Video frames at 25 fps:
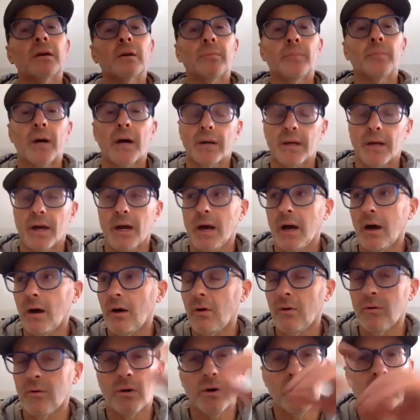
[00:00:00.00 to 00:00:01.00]
about
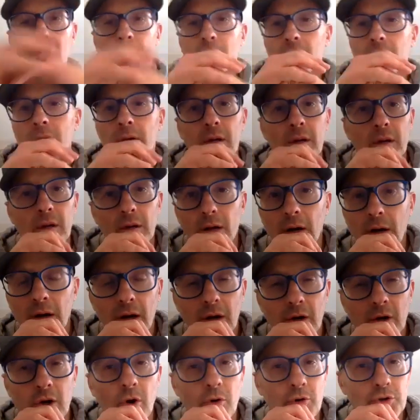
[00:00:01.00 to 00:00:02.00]
how
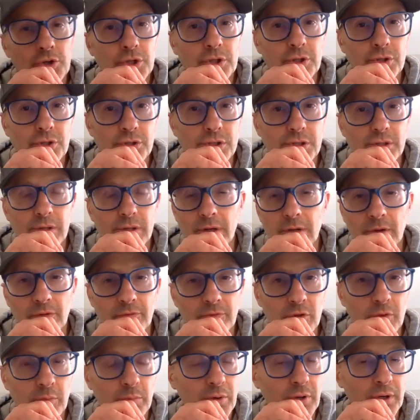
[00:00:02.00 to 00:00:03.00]
a coach's
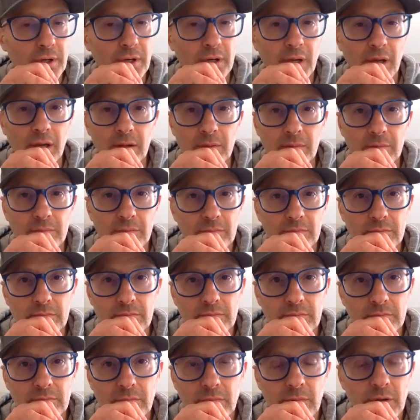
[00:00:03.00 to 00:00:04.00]
interview pregame
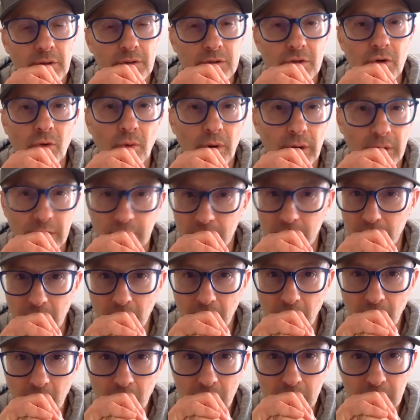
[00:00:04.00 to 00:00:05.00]
is going to
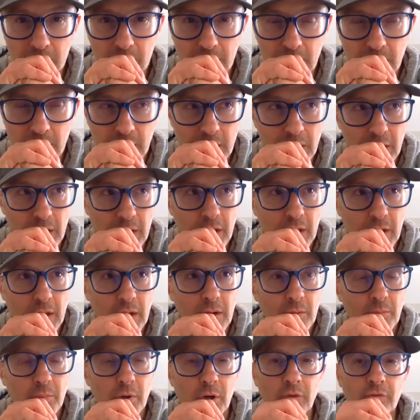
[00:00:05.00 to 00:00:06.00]
go.
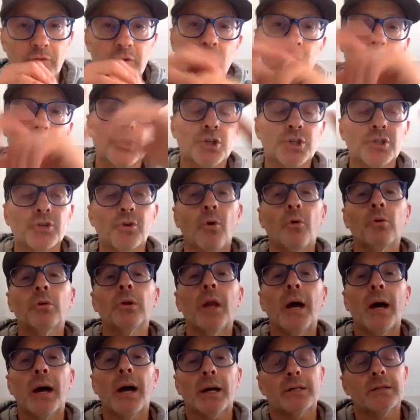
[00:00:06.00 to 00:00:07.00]
But if you're so
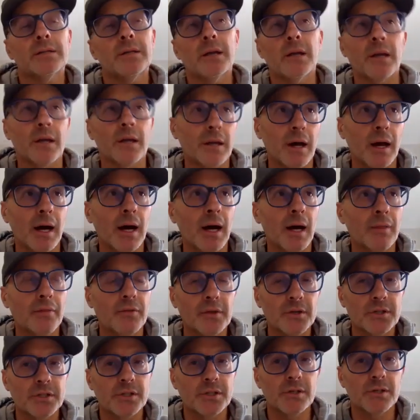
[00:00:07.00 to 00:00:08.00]
locked in on
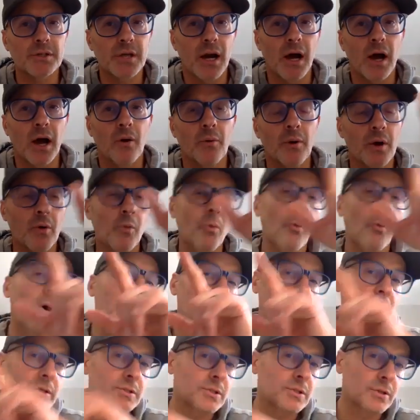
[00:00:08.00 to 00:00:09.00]
this is how I
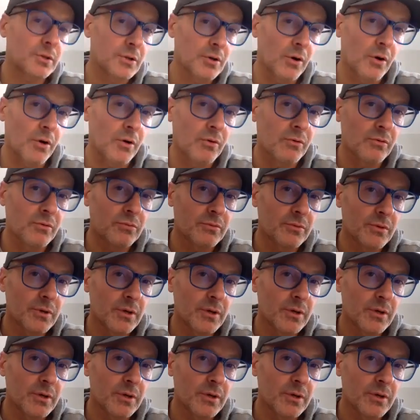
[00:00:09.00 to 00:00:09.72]
want it to go,